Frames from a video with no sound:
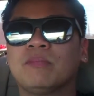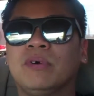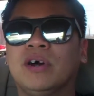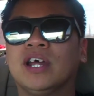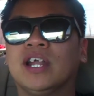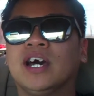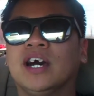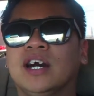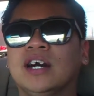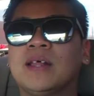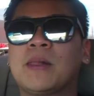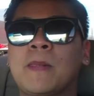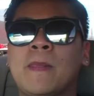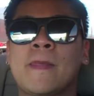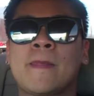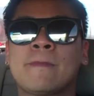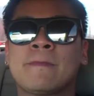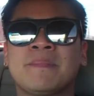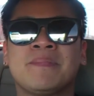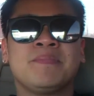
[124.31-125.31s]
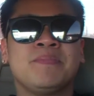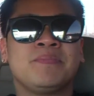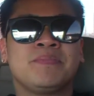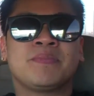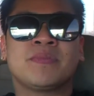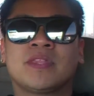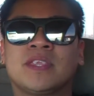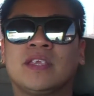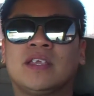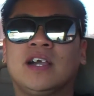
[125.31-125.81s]
But uh,
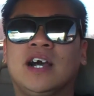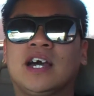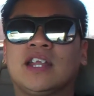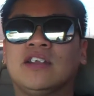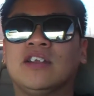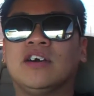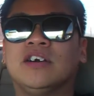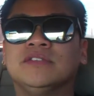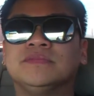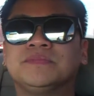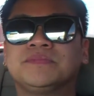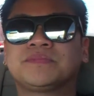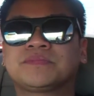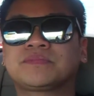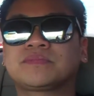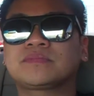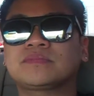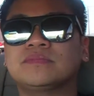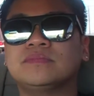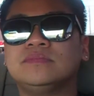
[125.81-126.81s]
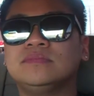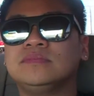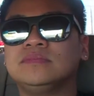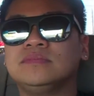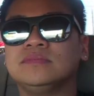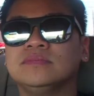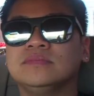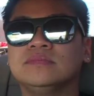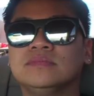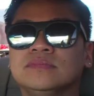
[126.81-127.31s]
I don't
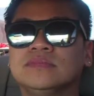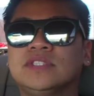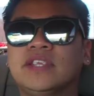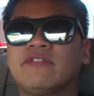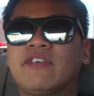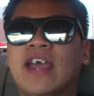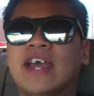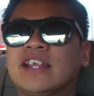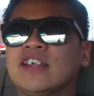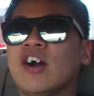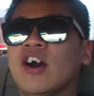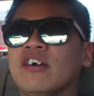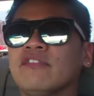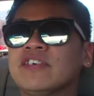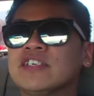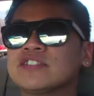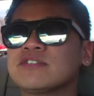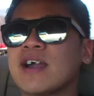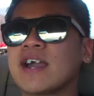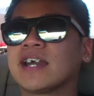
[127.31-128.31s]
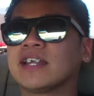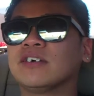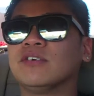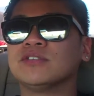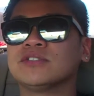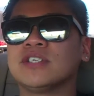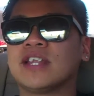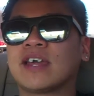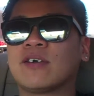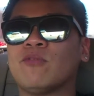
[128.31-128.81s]
know. Never had coffee, so I gotta
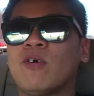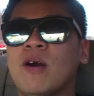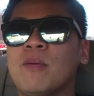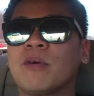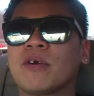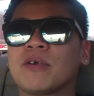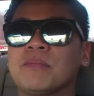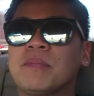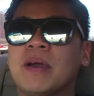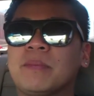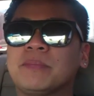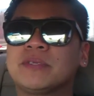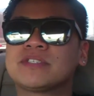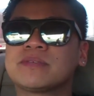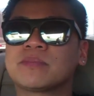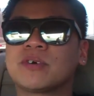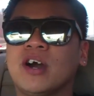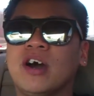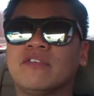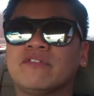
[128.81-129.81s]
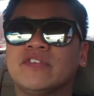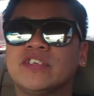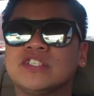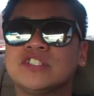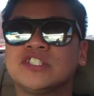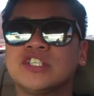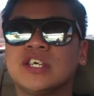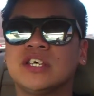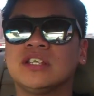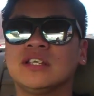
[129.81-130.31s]
go to like Walmart and buy me some coffee and
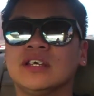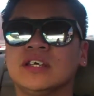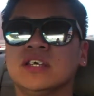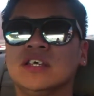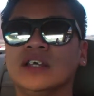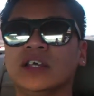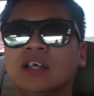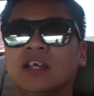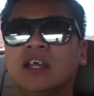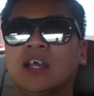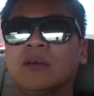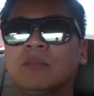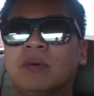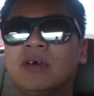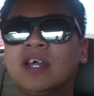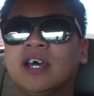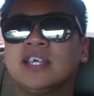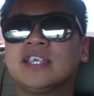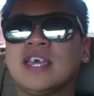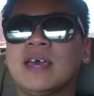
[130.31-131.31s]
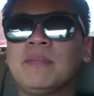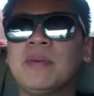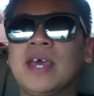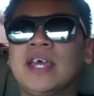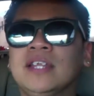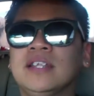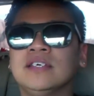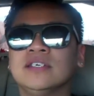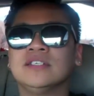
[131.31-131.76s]
shit. But uh, yeah, man.